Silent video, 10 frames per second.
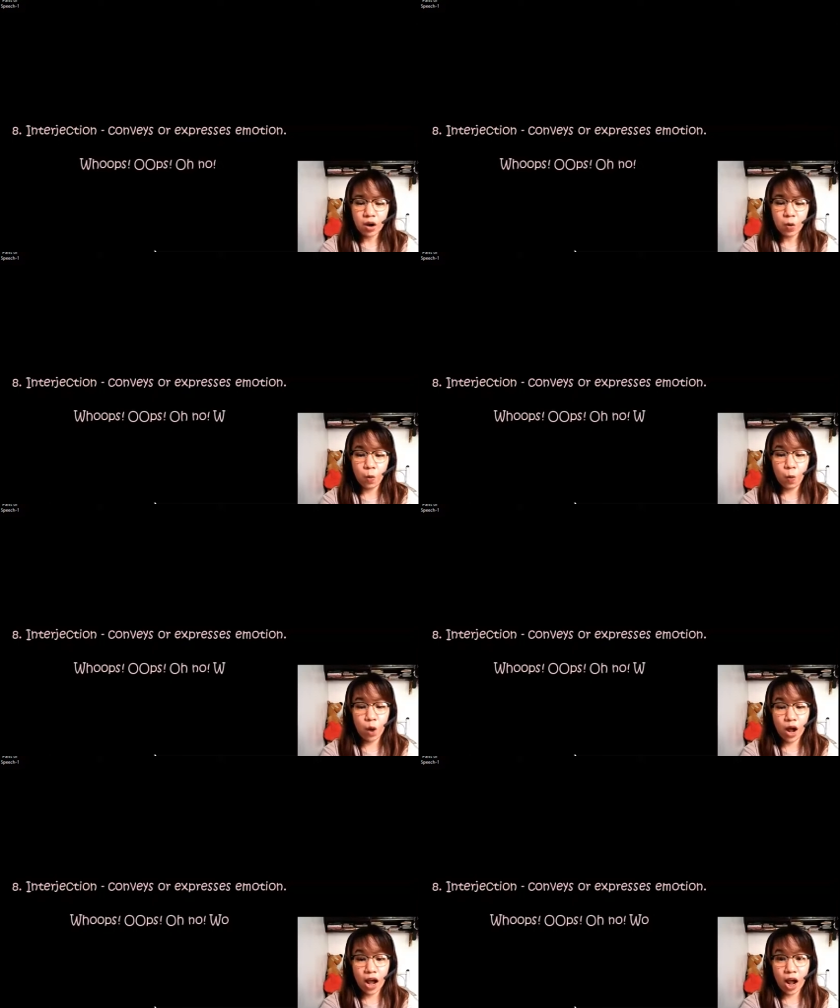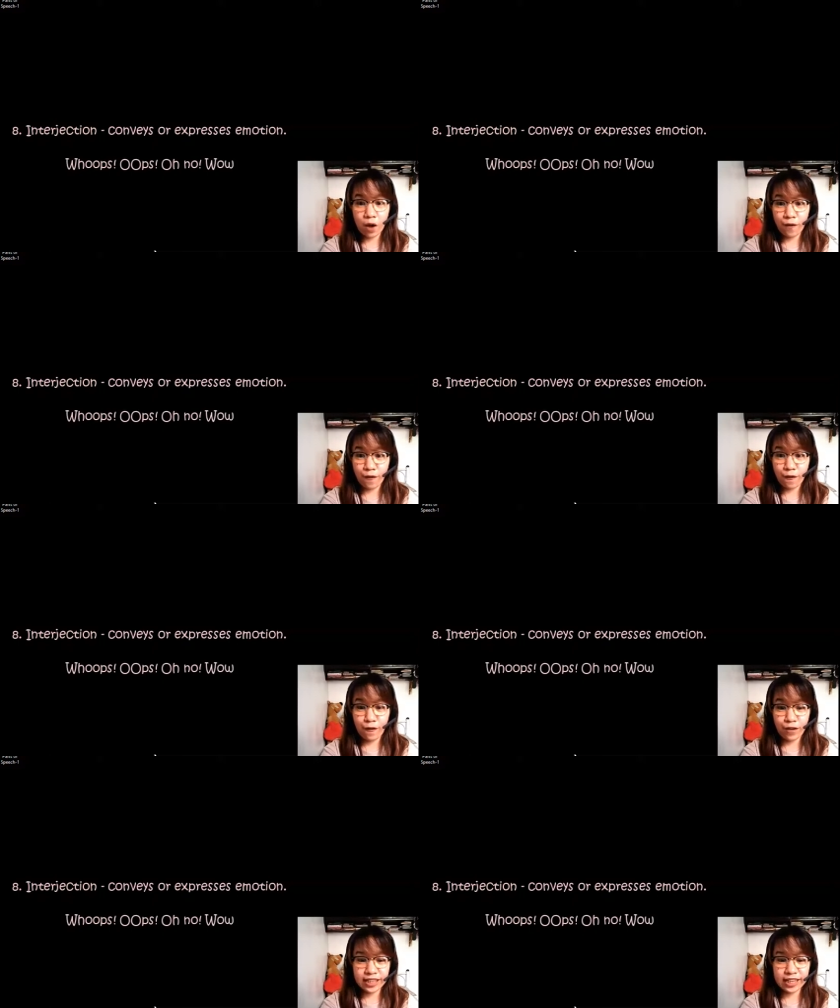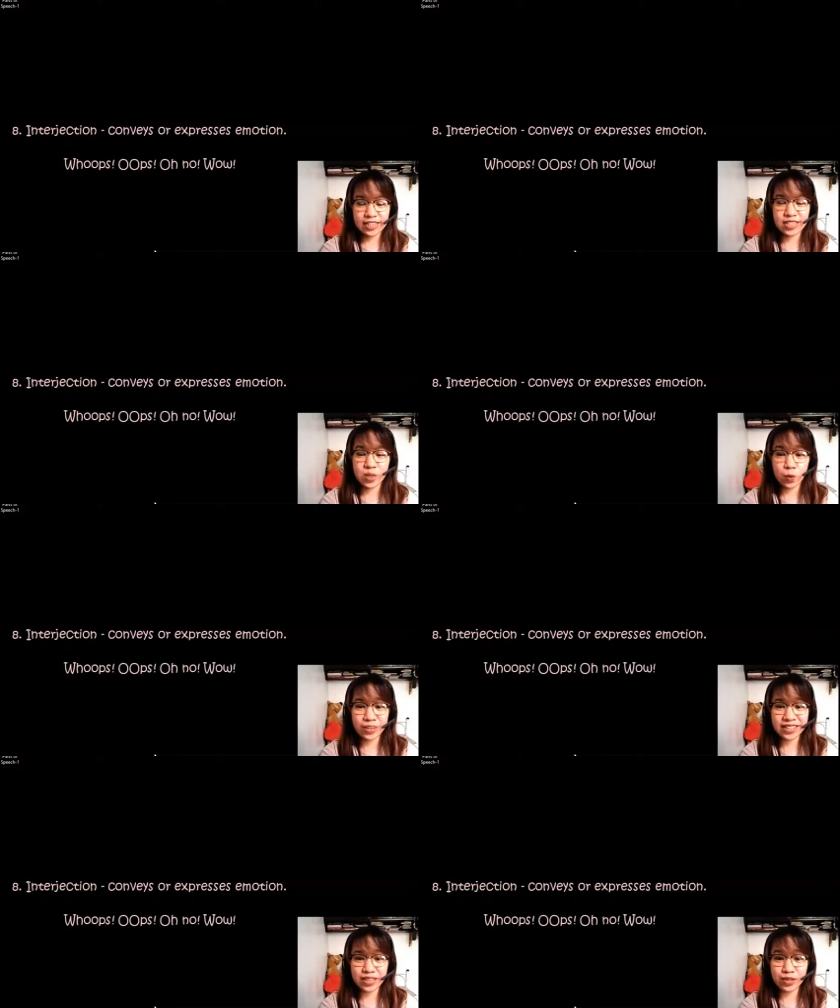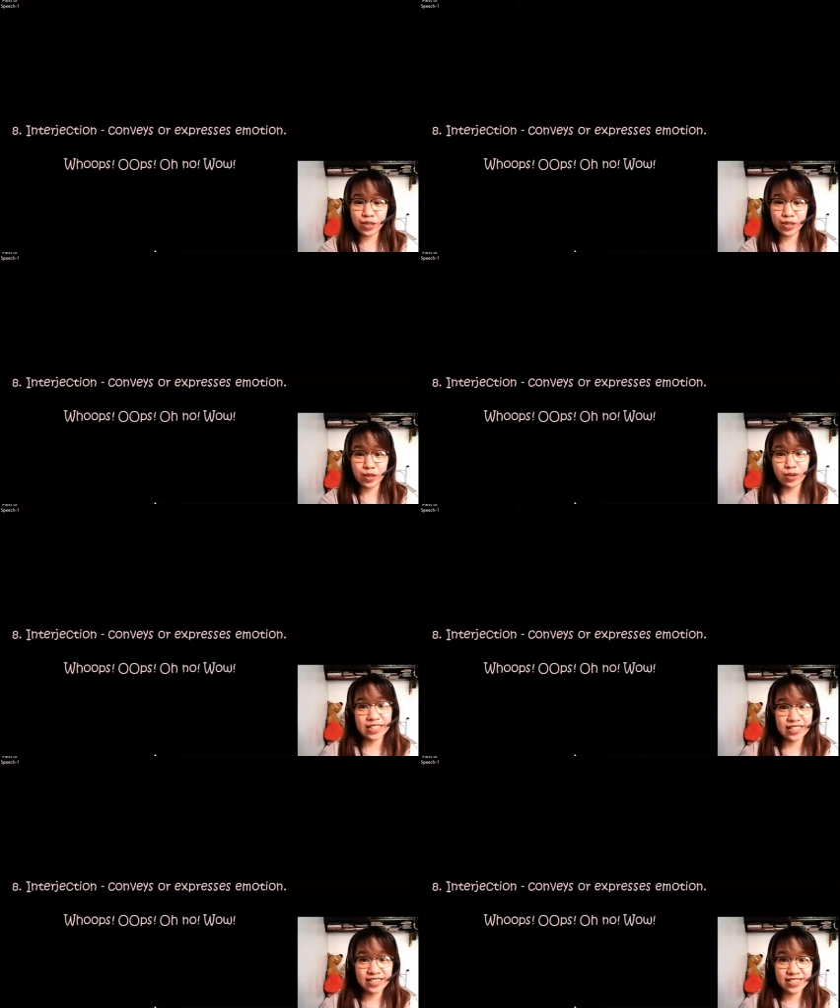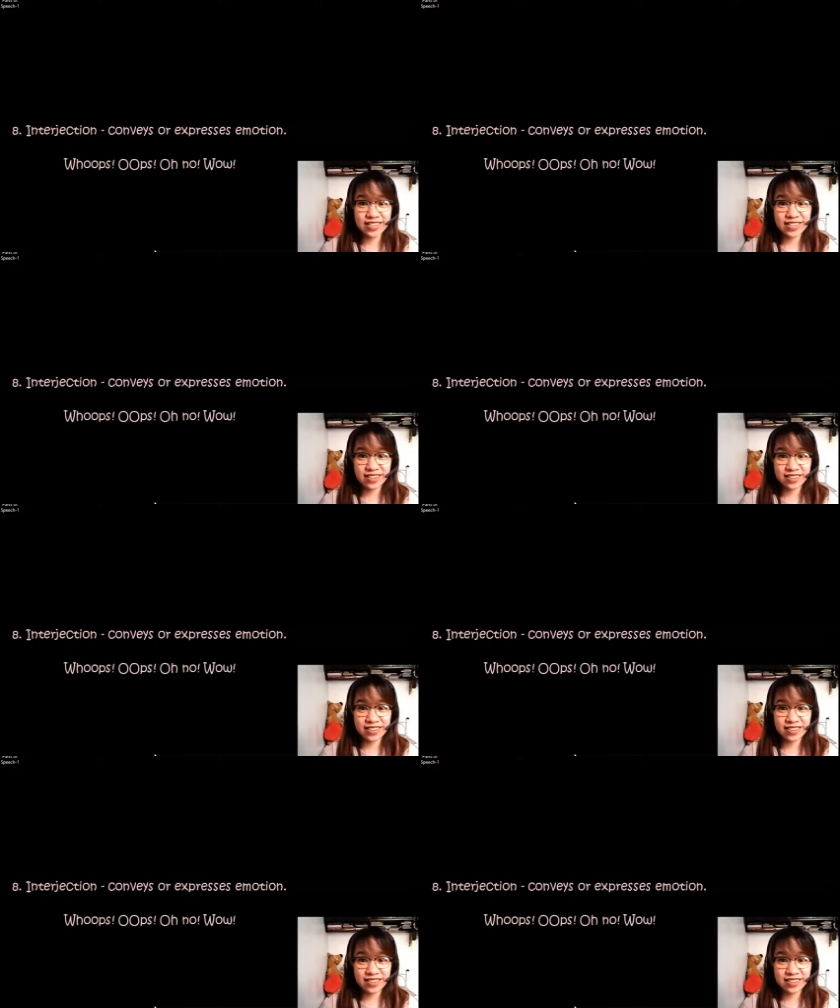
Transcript: wow. Okay, so what can you notice?